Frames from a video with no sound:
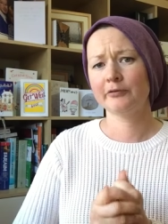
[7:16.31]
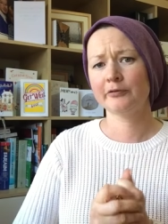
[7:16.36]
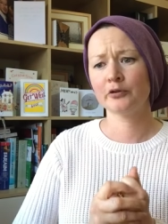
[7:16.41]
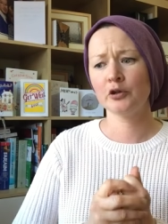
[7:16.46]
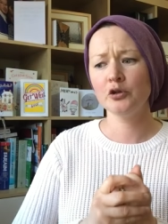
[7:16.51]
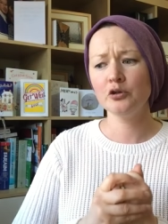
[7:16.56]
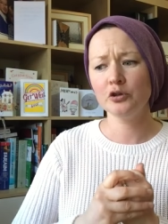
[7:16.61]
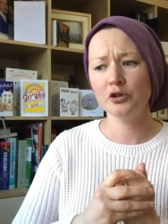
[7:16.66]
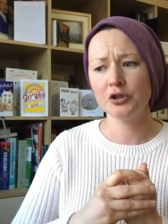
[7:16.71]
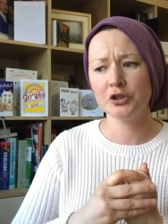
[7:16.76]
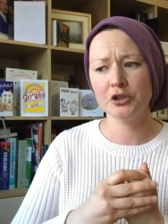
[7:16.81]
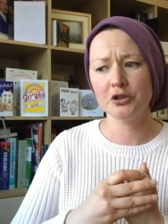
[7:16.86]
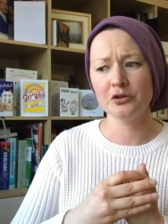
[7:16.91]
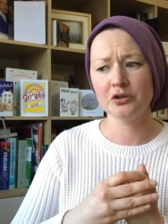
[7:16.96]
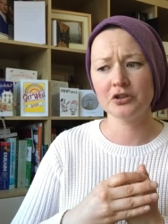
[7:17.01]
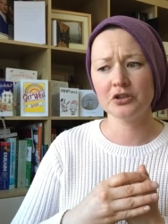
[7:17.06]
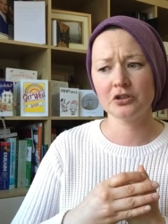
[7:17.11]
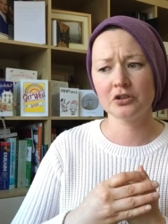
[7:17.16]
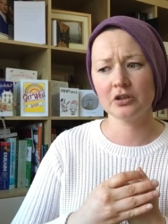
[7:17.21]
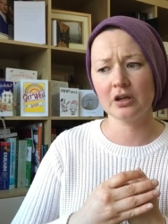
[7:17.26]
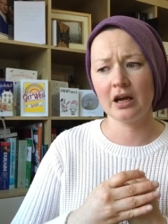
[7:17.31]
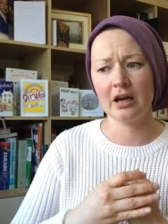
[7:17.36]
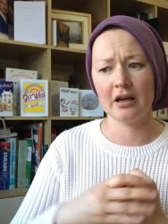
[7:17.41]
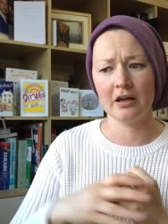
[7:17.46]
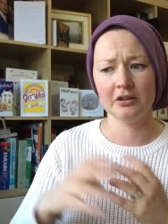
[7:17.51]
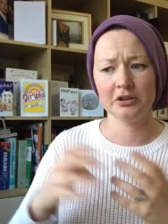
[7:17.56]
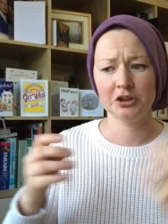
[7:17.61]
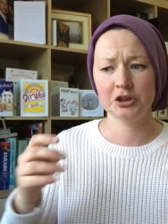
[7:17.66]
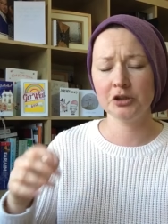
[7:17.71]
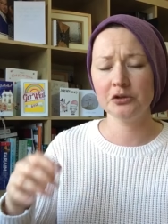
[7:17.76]
fruit juice
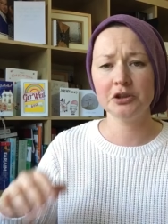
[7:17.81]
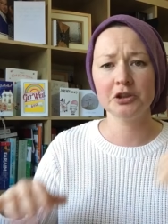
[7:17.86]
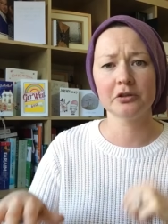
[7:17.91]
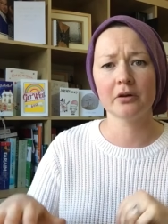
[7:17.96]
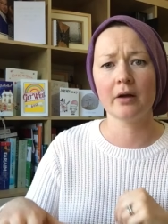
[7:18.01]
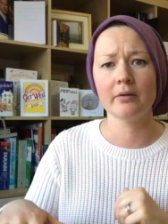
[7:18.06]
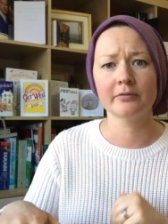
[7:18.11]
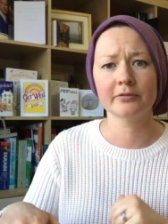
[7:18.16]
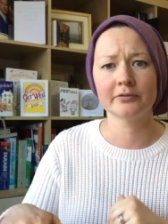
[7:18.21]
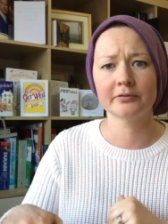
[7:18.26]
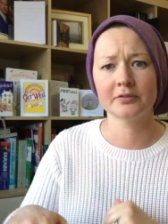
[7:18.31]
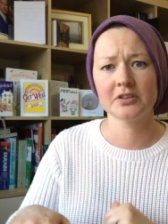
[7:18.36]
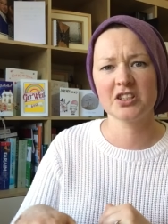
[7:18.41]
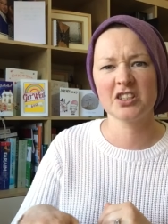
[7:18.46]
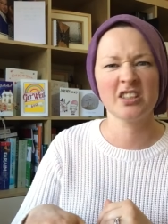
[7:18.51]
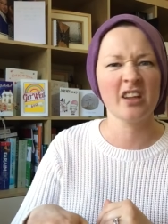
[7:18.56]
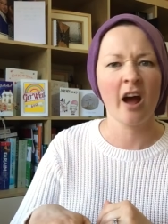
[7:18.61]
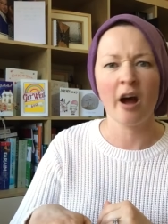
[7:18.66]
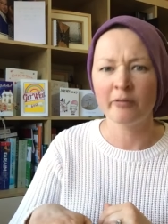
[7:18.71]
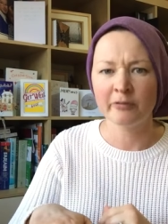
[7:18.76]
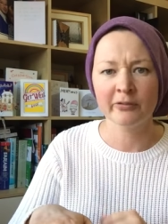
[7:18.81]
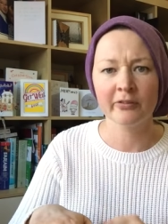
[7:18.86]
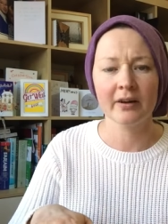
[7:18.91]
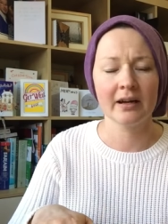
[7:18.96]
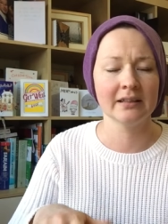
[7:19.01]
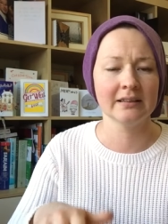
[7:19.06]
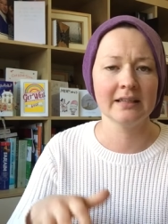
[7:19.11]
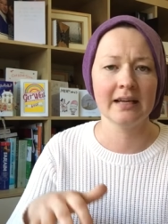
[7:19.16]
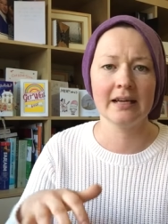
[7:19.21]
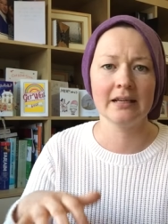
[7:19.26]
uh, juice your own stuff
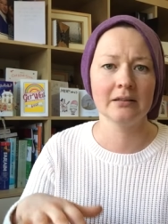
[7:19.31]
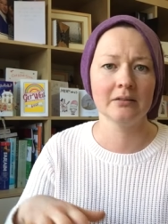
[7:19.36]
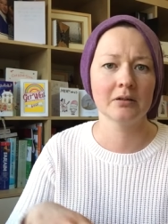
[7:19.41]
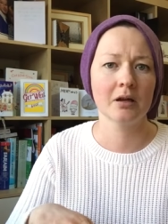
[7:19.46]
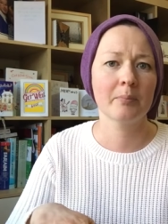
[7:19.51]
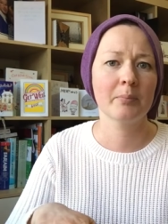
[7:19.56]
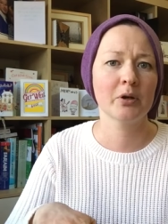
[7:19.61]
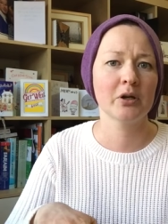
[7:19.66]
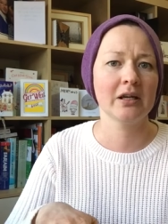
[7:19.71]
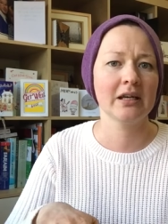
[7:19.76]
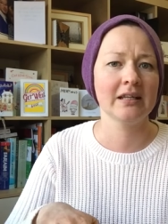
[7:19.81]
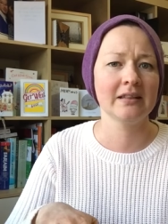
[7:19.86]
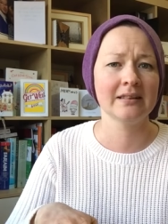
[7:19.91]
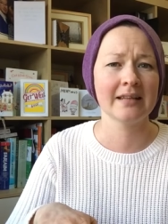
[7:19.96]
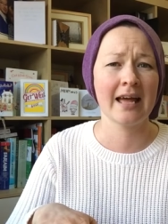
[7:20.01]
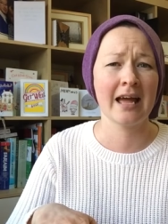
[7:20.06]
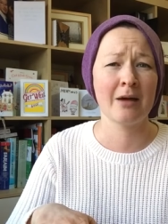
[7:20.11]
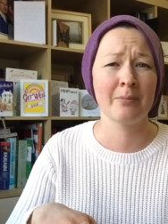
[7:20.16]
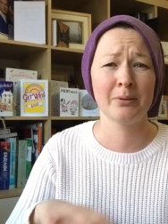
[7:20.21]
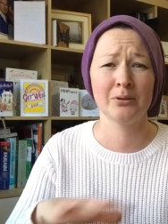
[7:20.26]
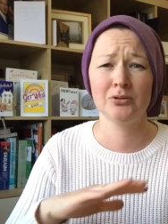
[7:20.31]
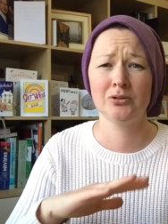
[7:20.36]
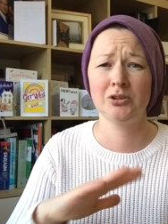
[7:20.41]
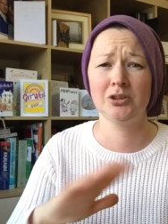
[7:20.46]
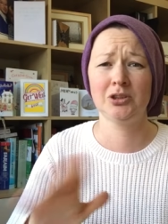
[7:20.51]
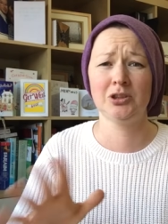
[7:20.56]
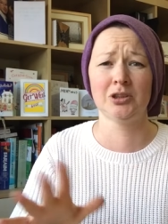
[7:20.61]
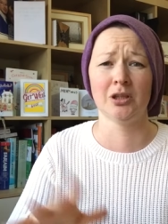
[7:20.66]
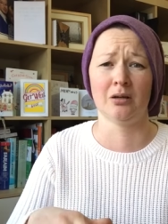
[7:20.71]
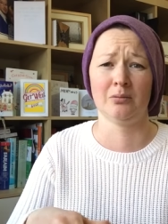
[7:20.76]
and then put it in there but
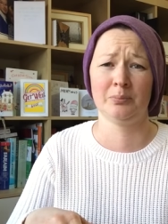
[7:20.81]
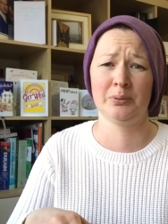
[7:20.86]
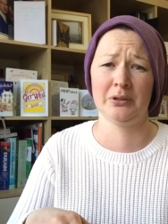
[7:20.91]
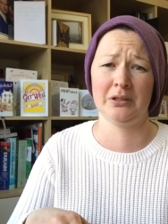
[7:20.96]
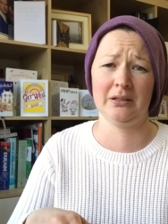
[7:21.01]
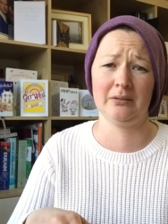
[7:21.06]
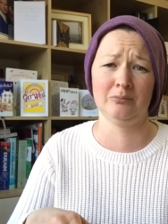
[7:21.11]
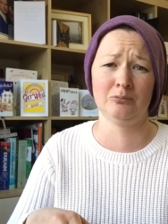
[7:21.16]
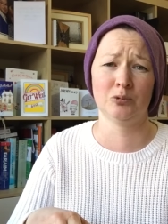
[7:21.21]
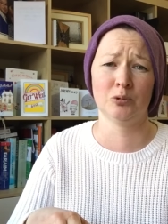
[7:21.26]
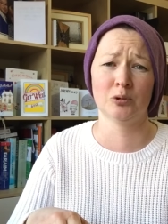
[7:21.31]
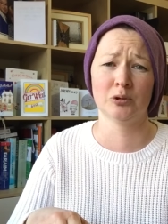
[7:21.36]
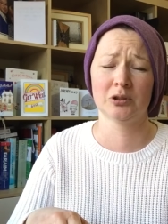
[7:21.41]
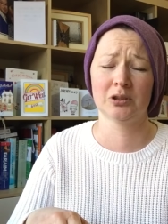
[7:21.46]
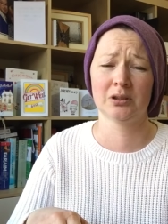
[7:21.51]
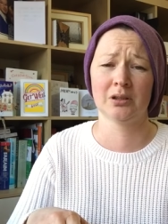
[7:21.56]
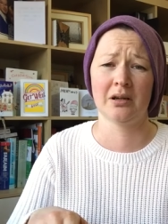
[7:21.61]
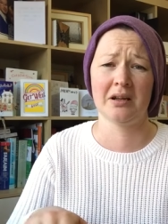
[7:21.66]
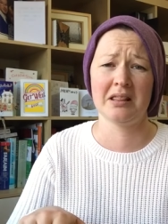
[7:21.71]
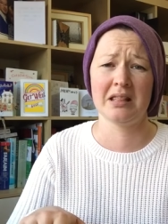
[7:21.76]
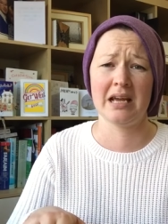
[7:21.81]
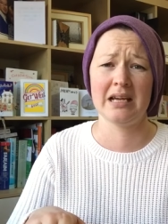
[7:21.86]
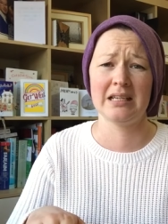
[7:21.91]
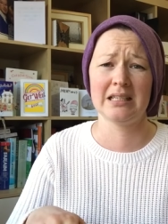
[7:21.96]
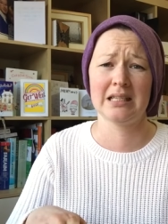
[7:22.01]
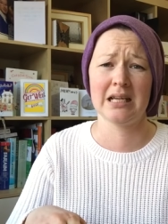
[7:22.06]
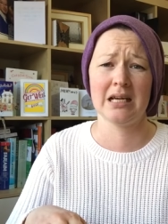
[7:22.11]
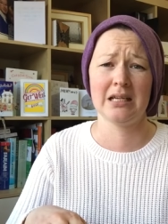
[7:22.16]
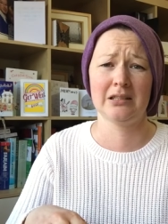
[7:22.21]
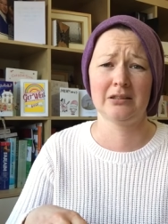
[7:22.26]
don't put it in water like they
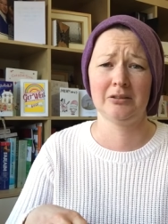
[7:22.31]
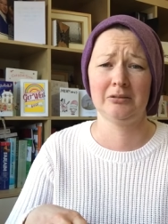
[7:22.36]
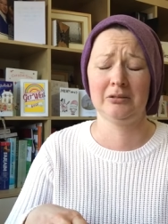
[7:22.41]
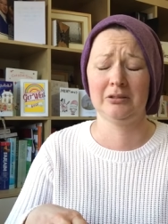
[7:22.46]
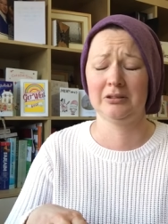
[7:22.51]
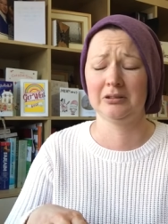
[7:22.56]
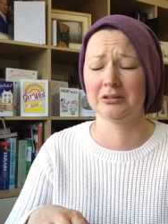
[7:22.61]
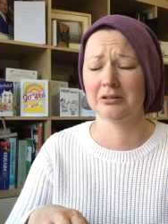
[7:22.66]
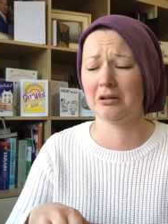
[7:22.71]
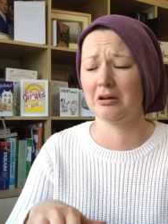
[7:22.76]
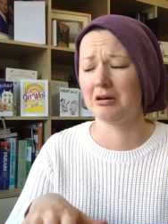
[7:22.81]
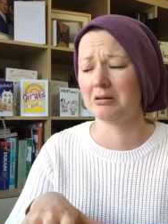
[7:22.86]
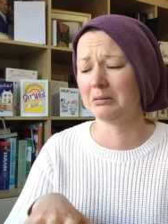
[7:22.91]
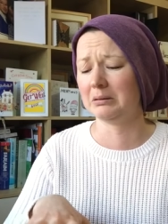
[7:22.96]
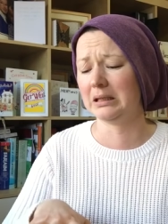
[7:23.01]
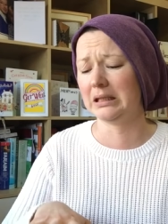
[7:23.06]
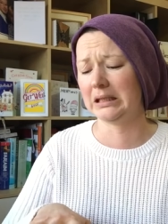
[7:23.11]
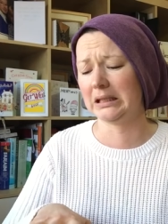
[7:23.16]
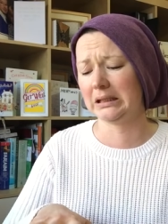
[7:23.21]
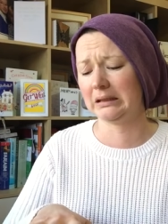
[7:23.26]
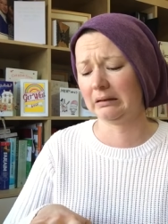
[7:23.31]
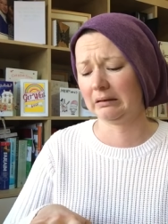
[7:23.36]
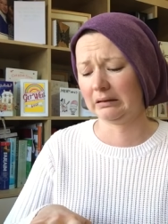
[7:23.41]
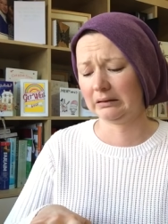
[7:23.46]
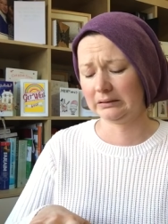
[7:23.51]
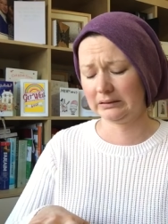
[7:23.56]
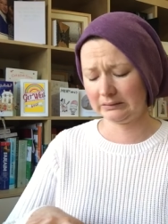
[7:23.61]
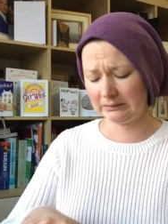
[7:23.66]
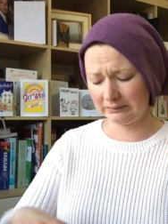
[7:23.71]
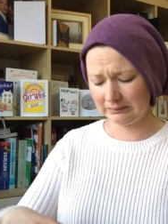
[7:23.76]
say to because oh my
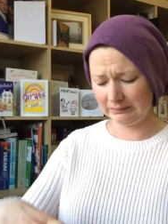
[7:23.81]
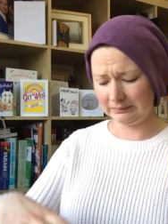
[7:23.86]
god